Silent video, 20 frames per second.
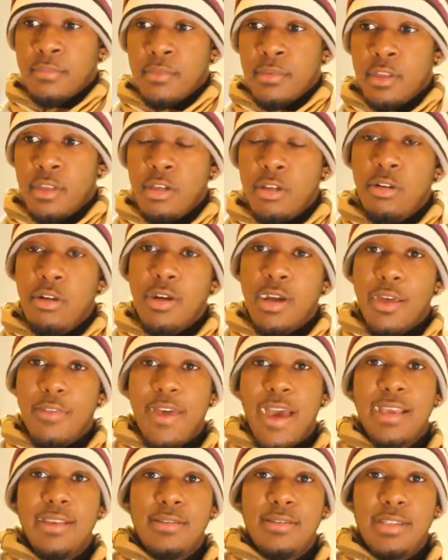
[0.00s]
you look at
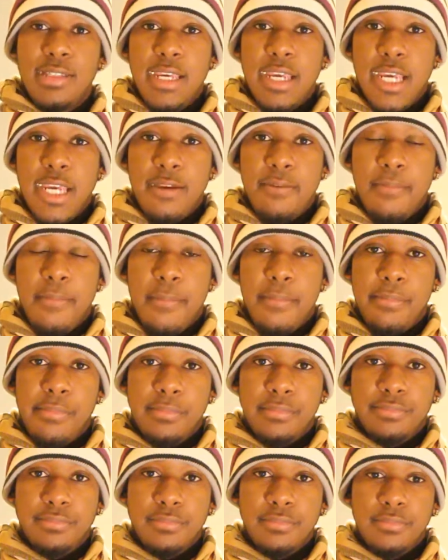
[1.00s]
that city,
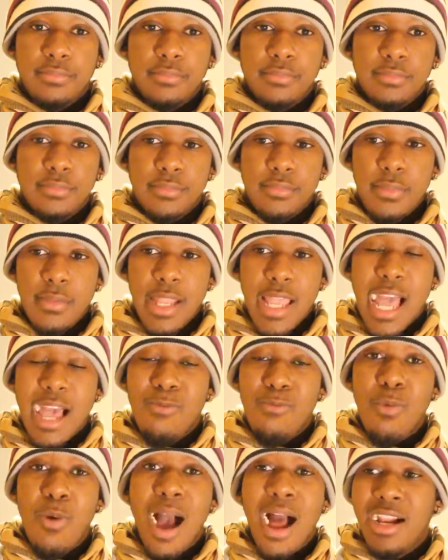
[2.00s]

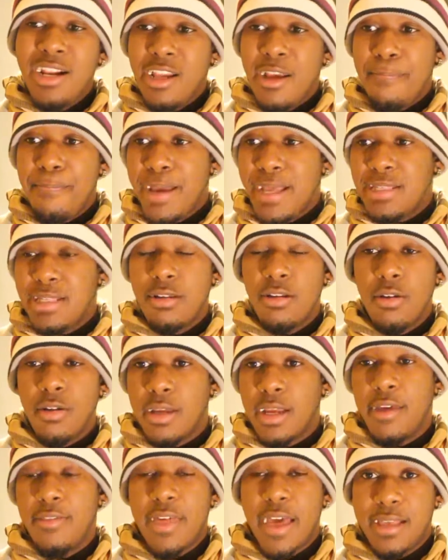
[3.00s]
and while you're busy looking
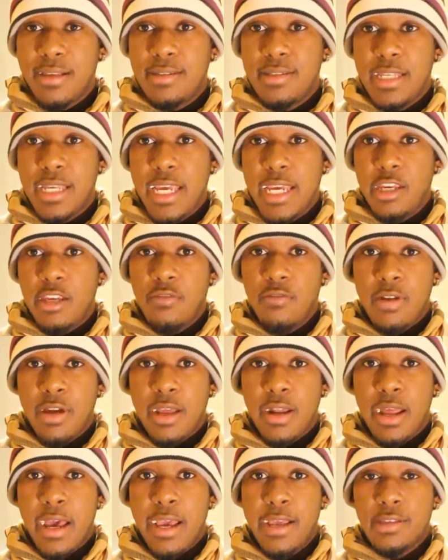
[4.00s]
at that city, you
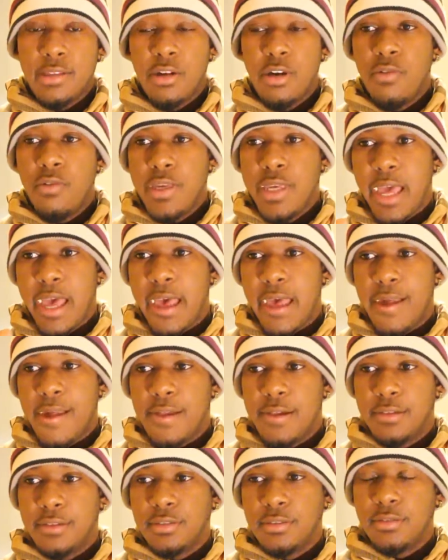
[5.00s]
realise, oh yeah,
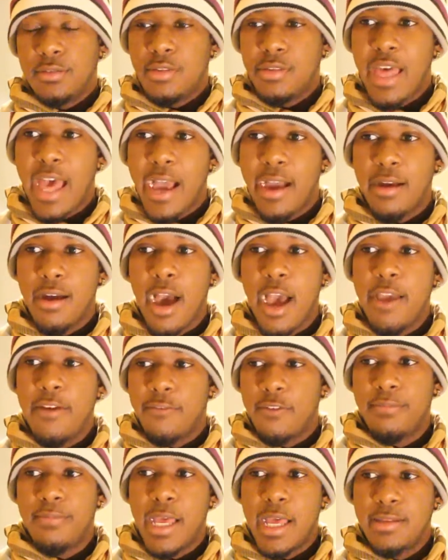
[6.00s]
that guy
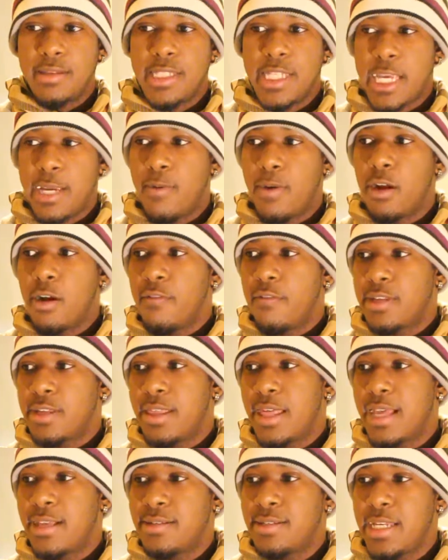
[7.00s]
from that city went over to
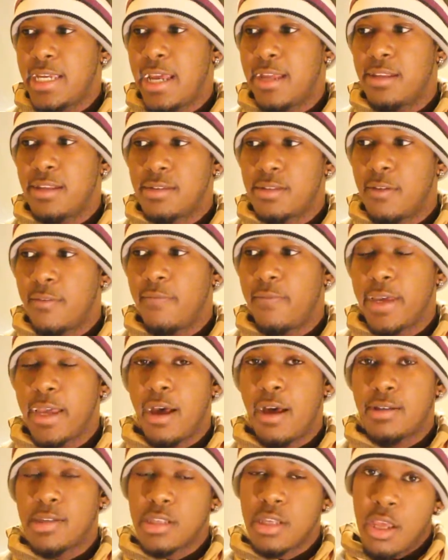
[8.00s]
that city and did something
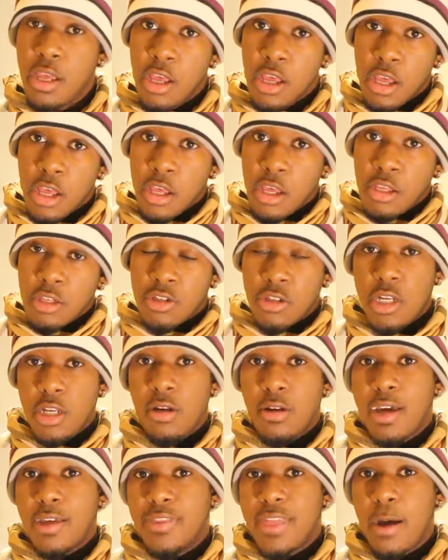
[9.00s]
else. So you
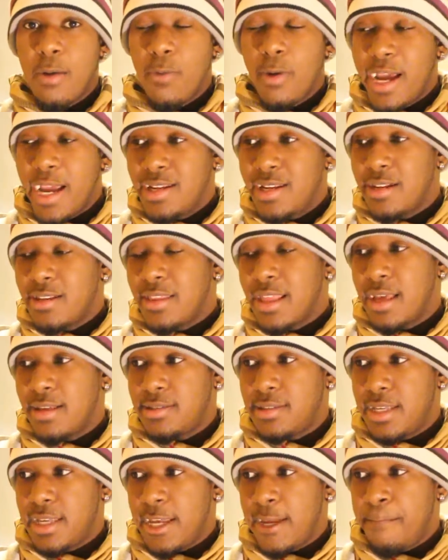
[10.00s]
look at that, what he did in that
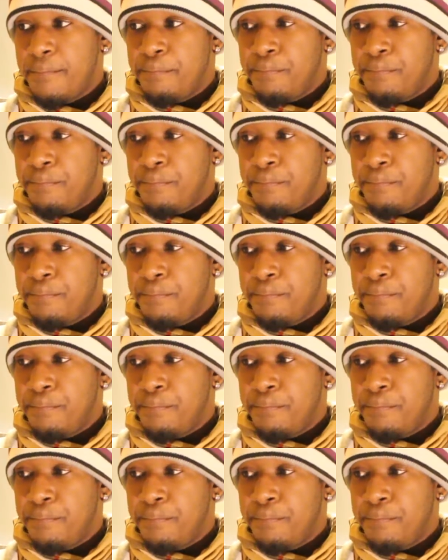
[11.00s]
city,